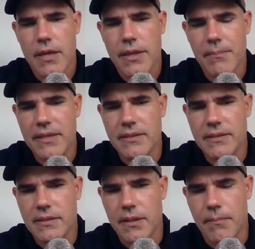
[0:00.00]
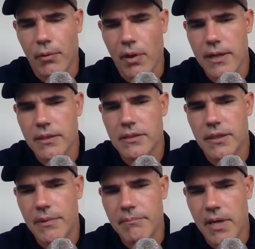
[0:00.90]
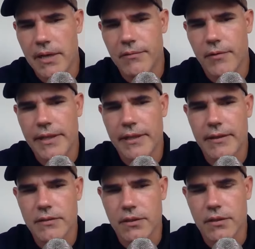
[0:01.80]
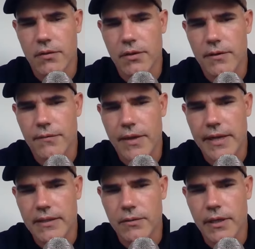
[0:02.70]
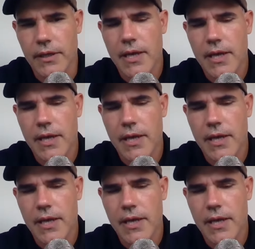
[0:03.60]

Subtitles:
That means the product's going to be mined right there. It's going to go to their factory.